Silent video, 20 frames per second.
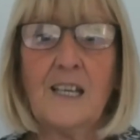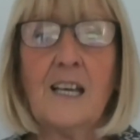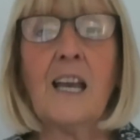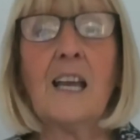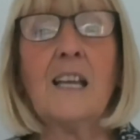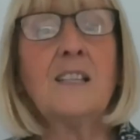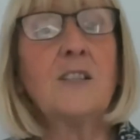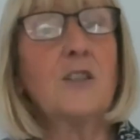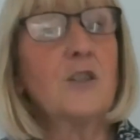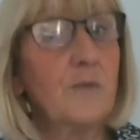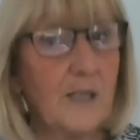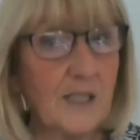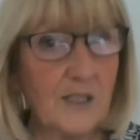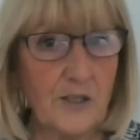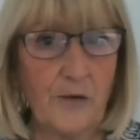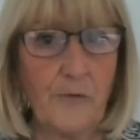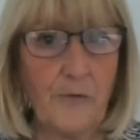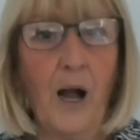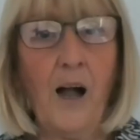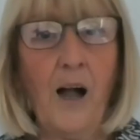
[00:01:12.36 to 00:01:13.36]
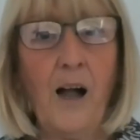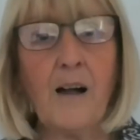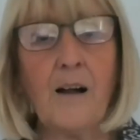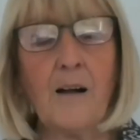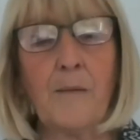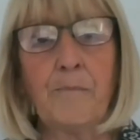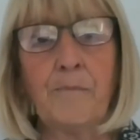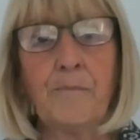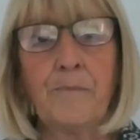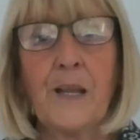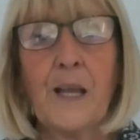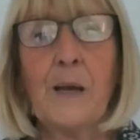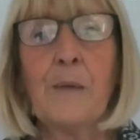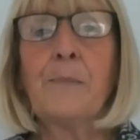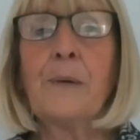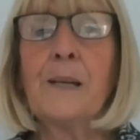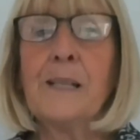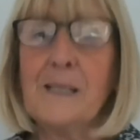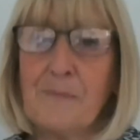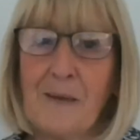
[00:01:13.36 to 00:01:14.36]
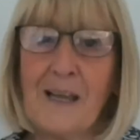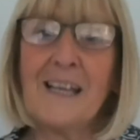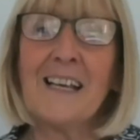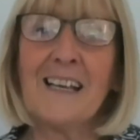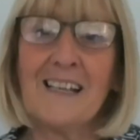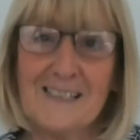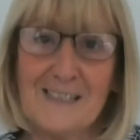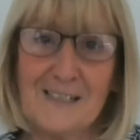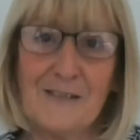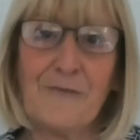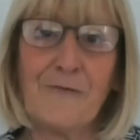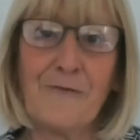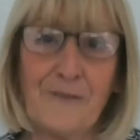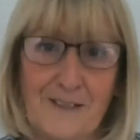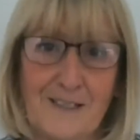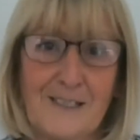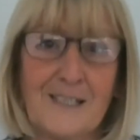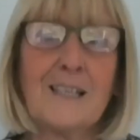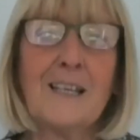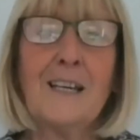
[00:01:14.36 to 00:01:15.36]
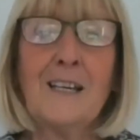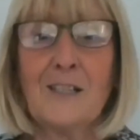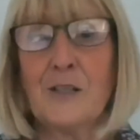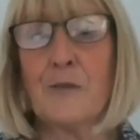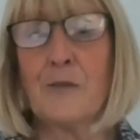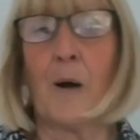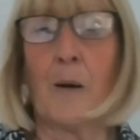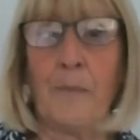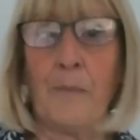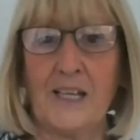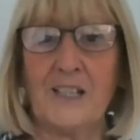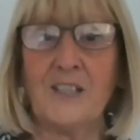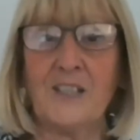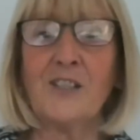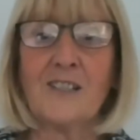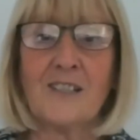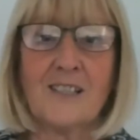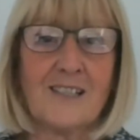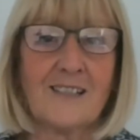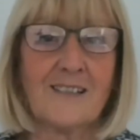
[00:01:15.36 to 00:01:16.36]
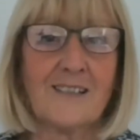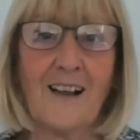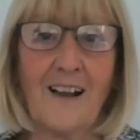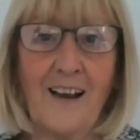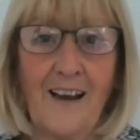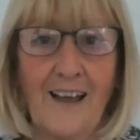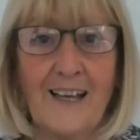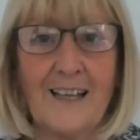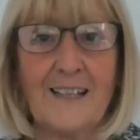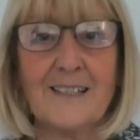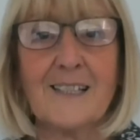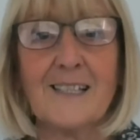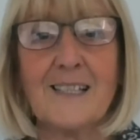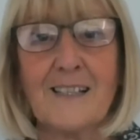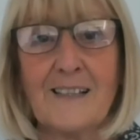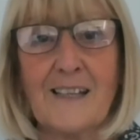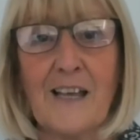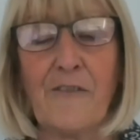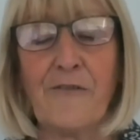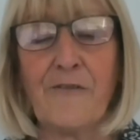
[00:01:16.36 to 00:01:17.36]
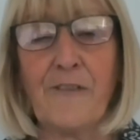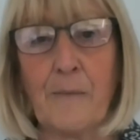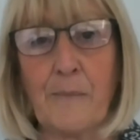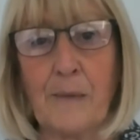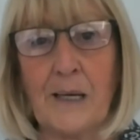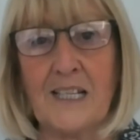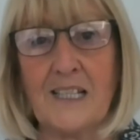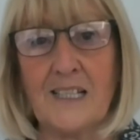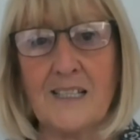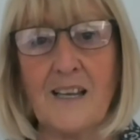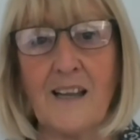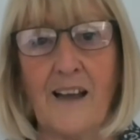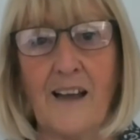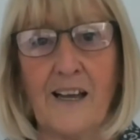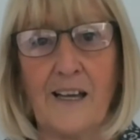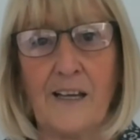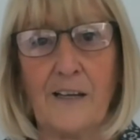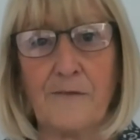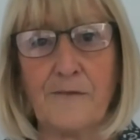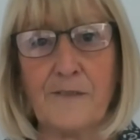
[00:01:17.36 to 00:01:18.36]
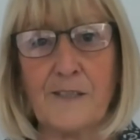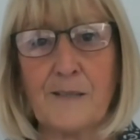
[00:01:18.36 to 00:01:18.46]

is doing no harm, but is making a difference to our patients and clients and their families' lives.